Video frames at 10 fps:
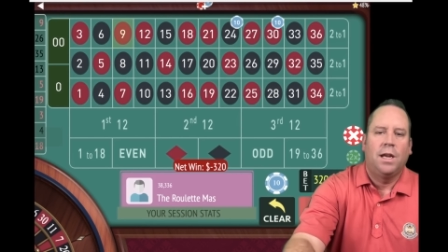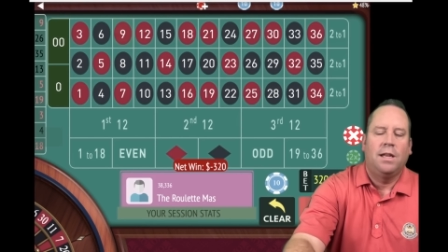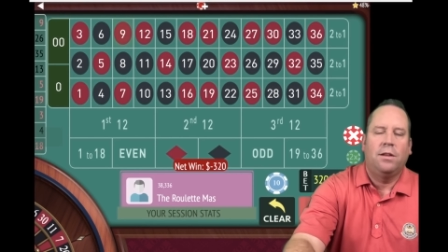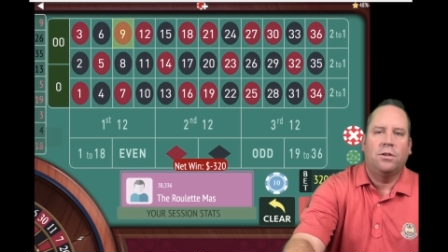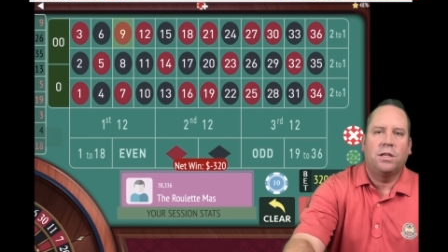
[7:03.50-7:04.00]

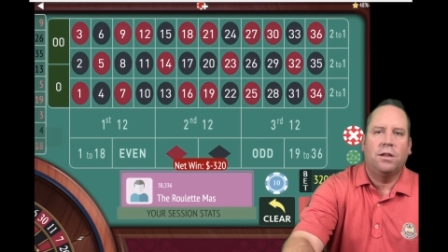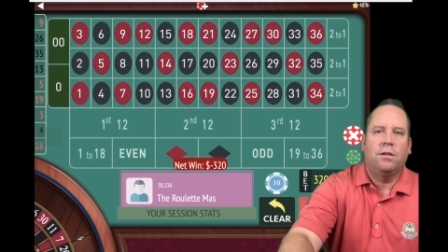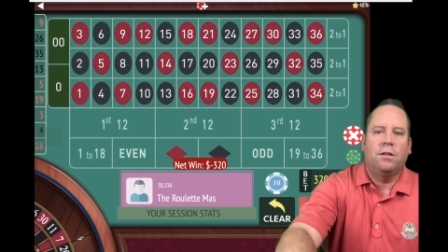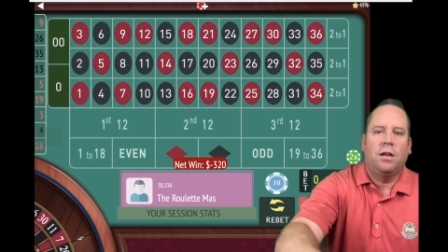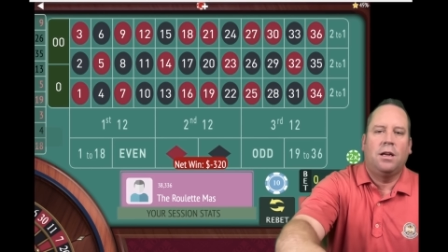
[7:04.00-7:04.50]
And there's another
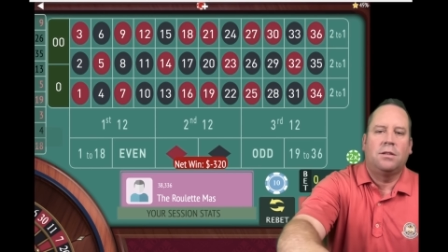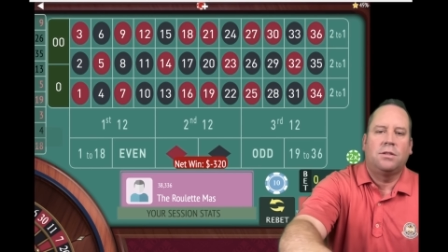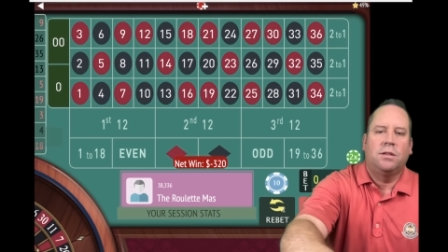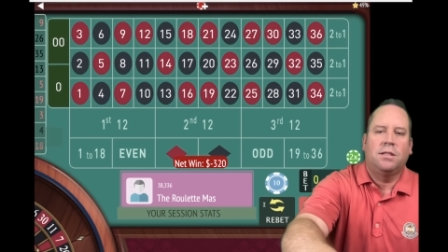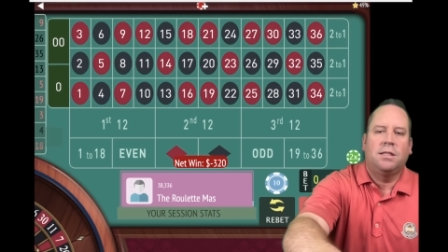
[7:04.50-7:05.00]
loss.
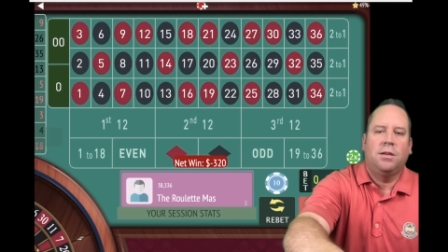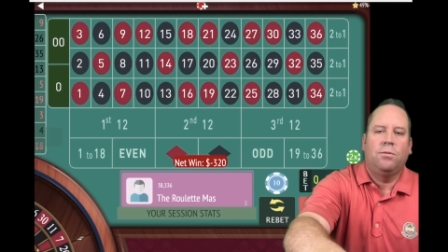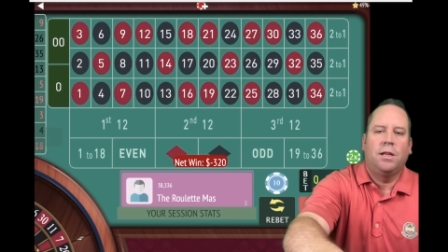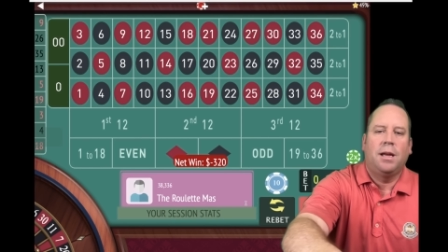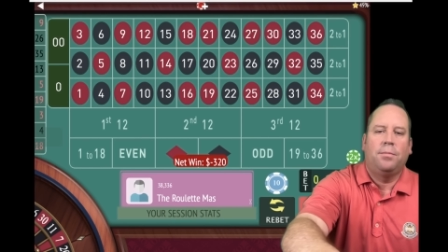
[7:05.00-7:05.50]
So let's see
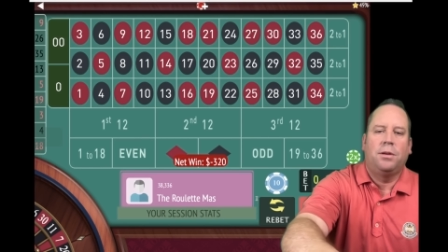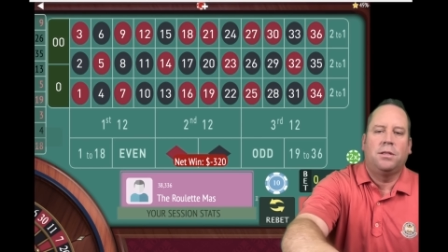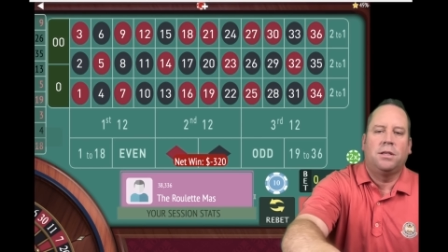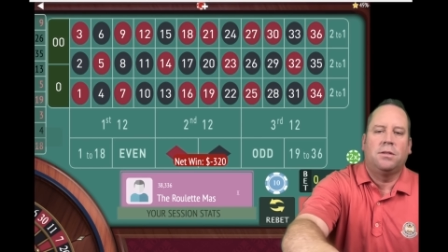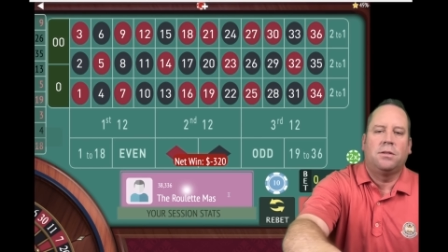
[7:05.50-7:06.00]
where that
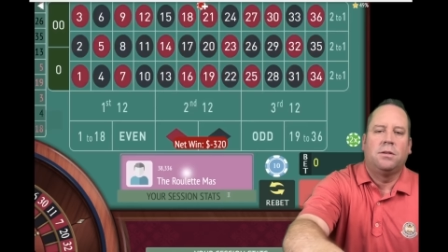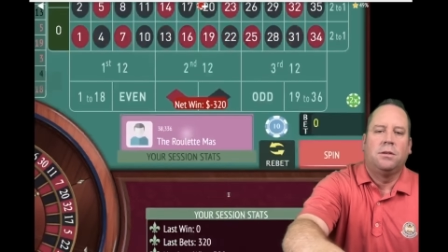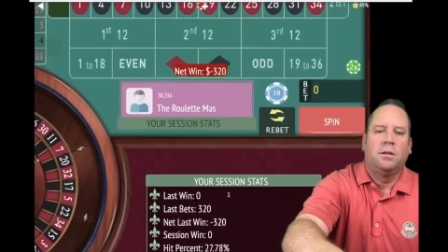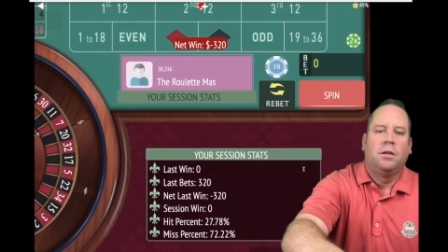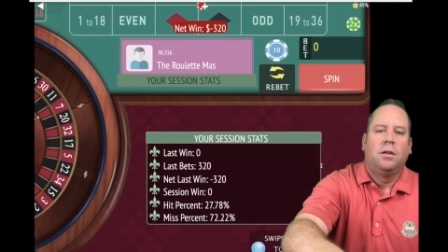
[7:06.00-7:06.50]
puts us.
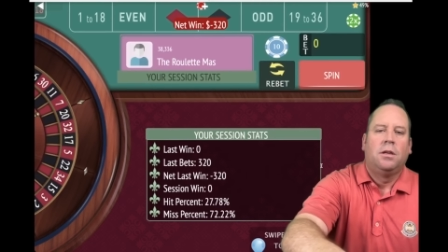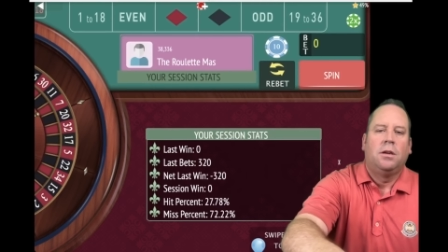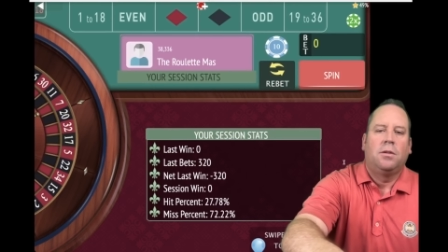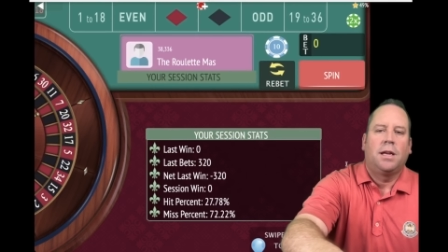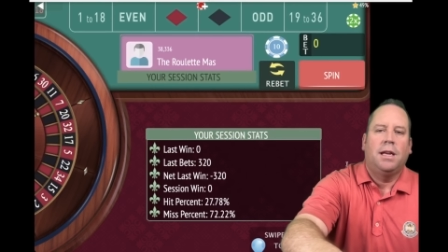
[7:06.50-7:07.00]

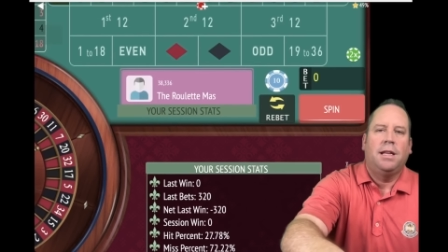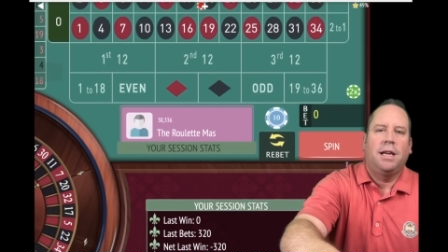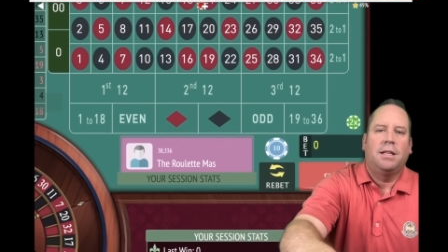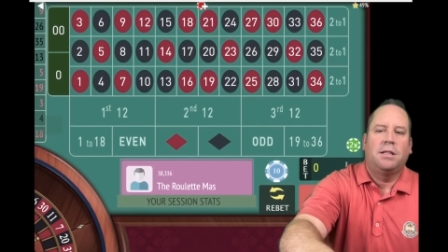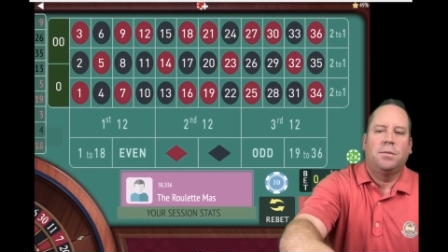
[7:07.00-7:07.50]
Okay, that
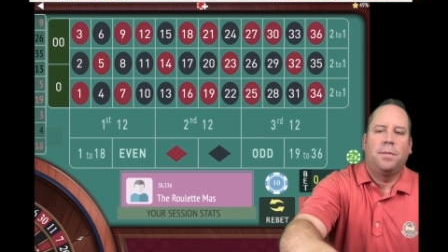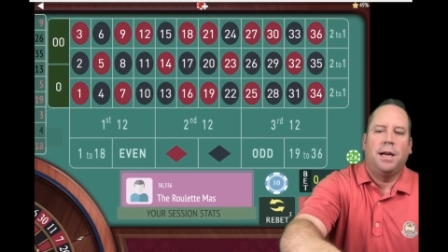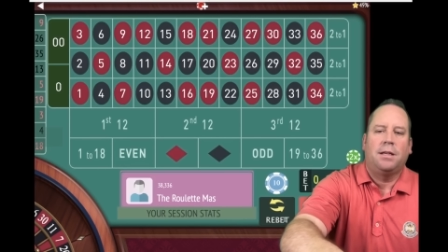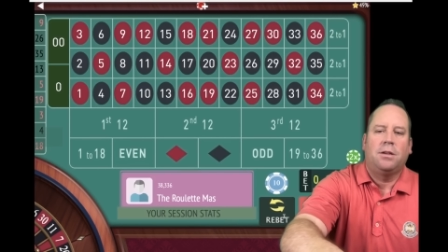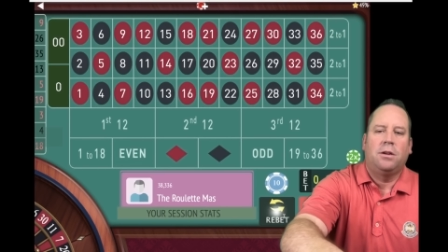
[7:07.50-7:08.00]
gets us
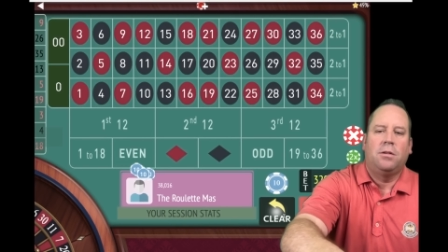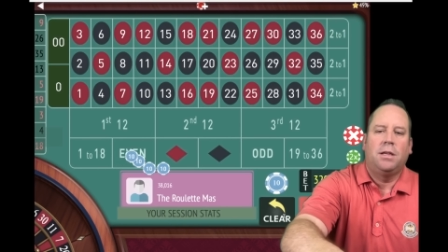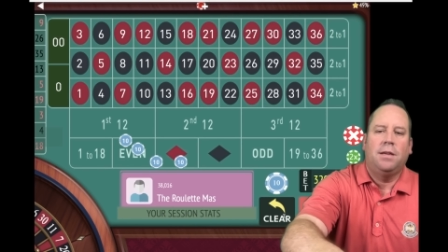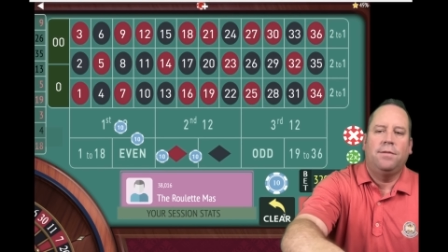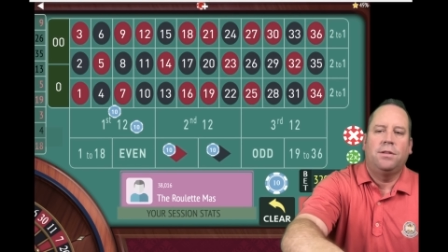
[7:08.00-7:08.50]
back to all
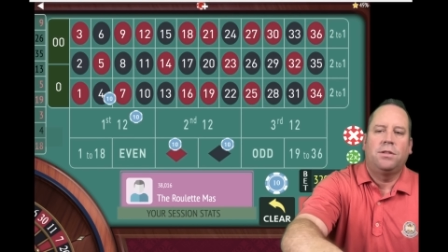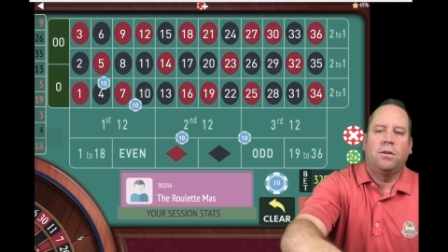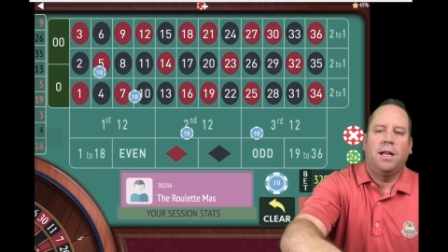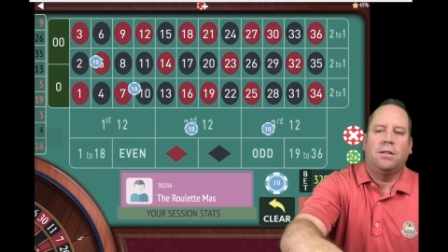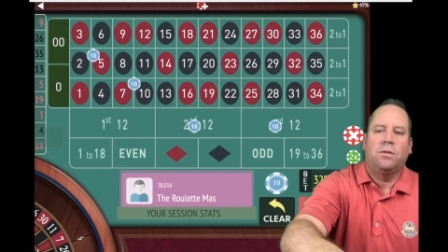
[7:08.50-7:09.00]
even. So
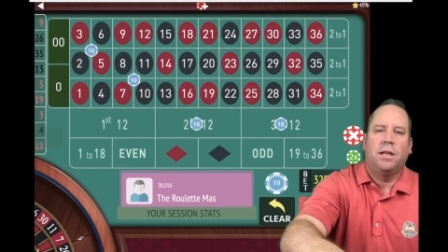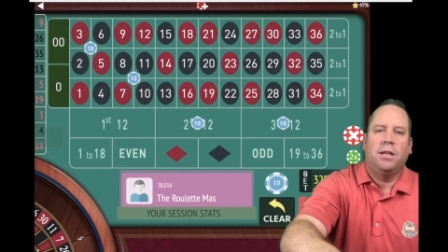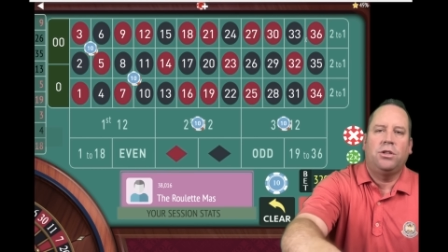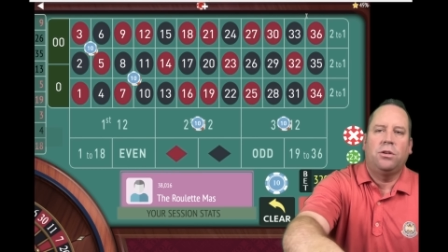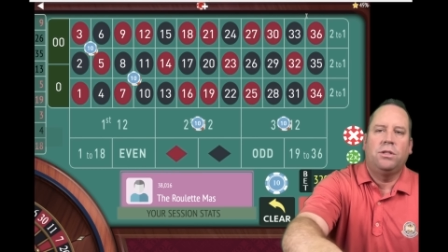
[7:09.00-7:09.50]
that's
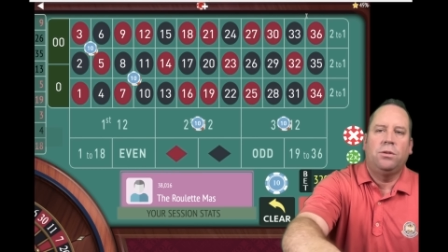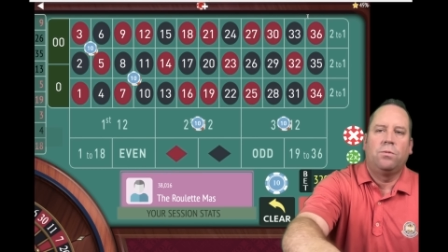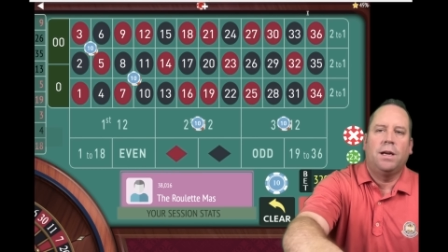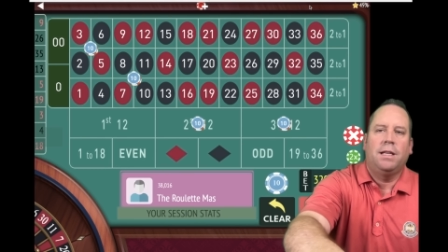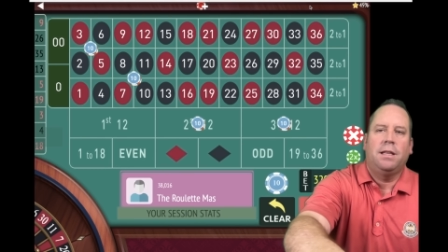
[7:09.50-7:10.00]
that shows you
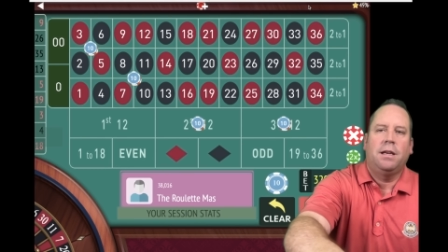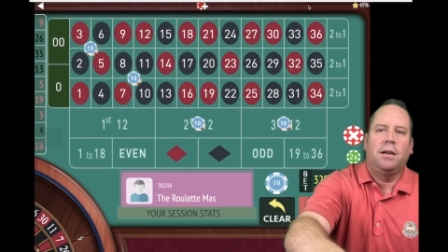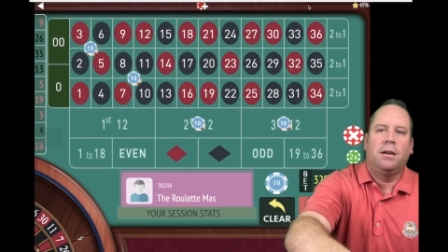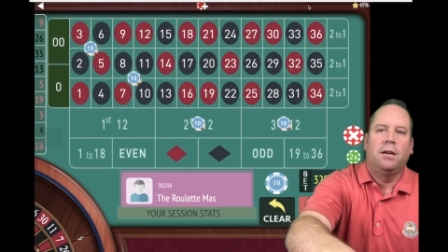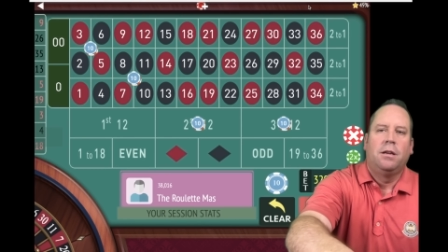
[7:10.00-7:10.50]
right
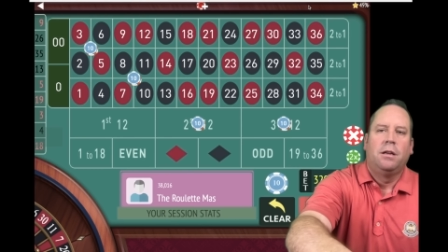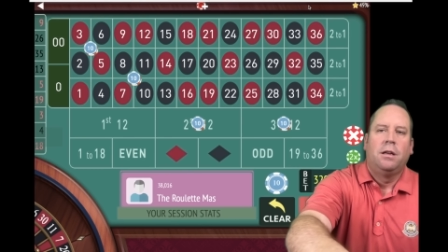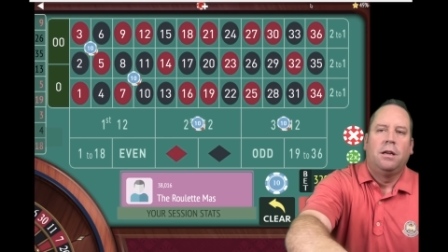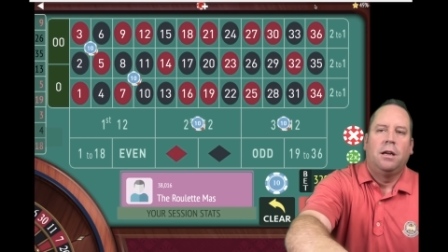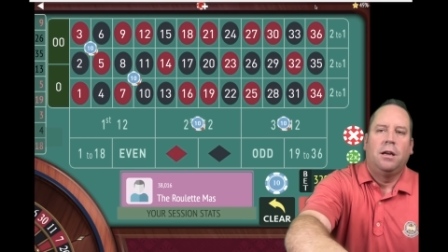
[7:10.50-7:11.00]
there
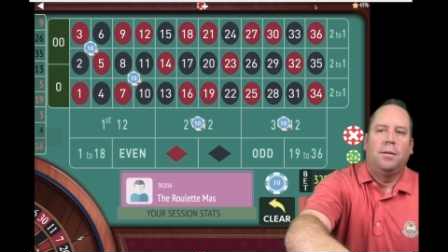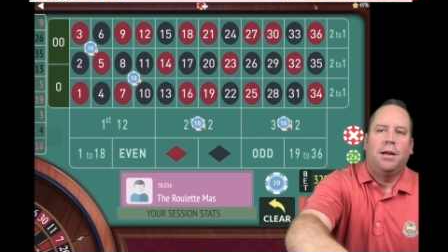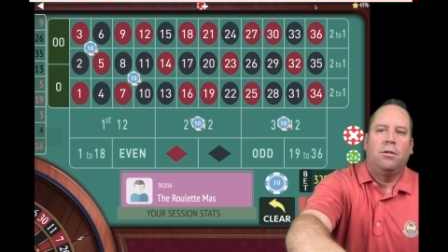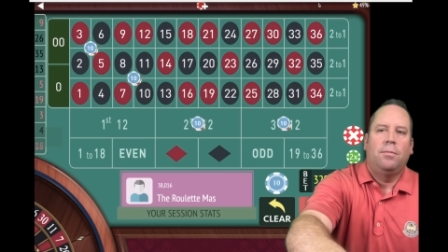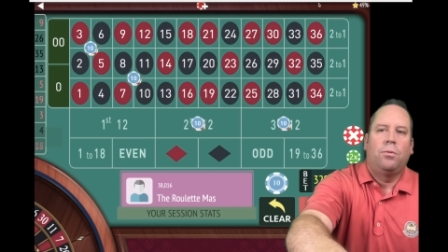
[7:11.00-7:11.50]
um,
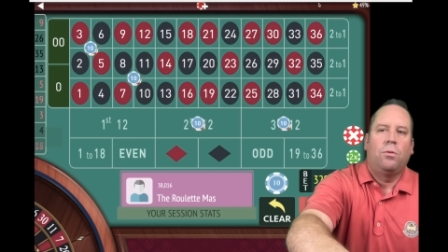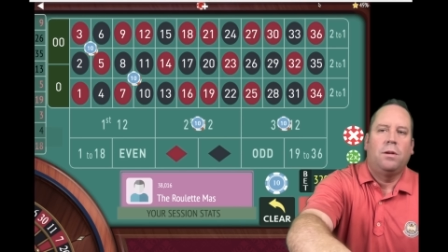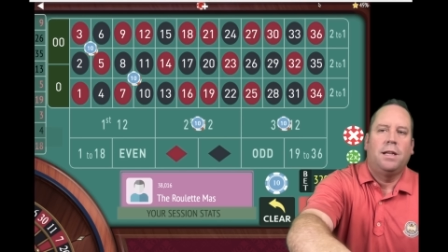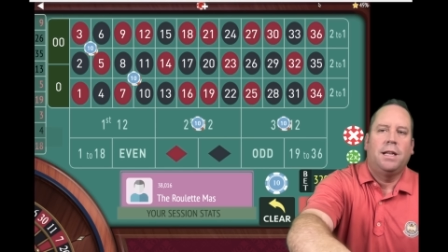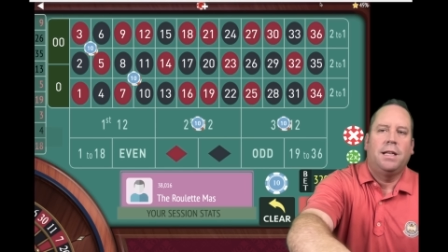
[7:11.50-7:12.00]
how
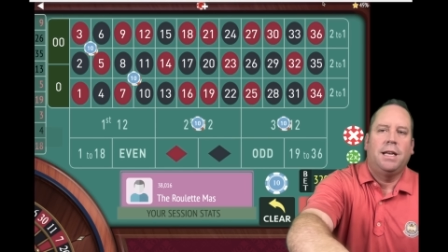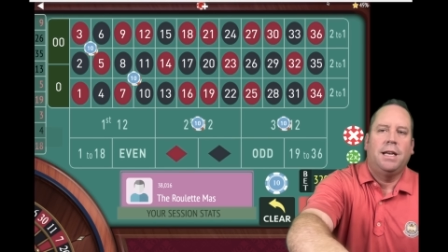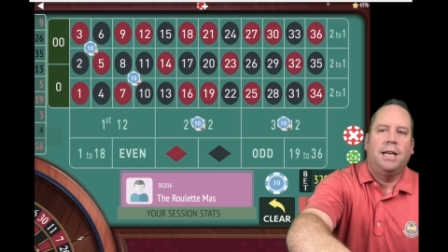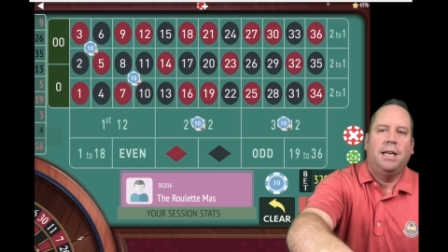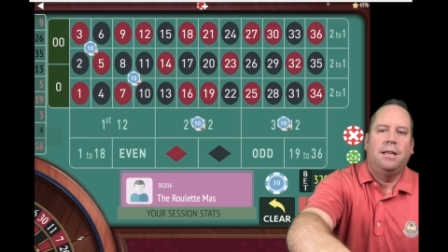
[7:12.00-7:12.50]
important that
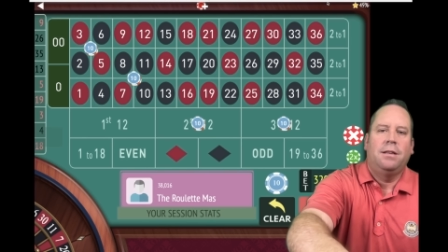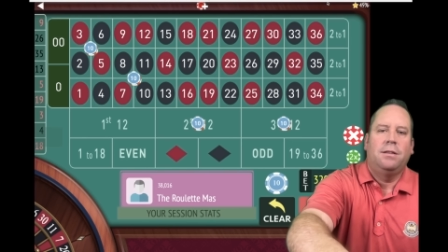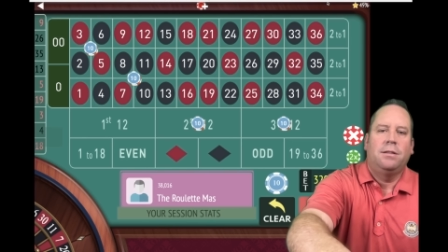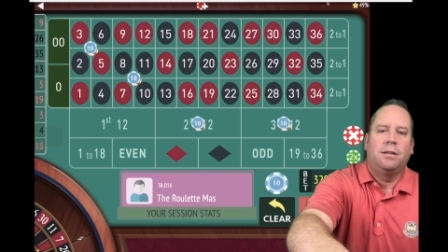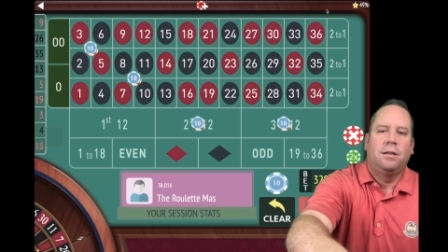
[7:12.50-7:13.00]
it
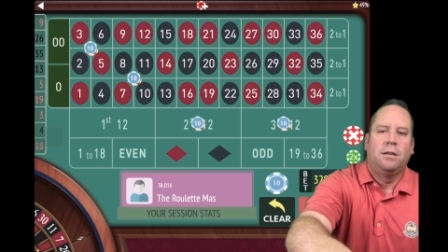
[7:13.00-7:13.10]
is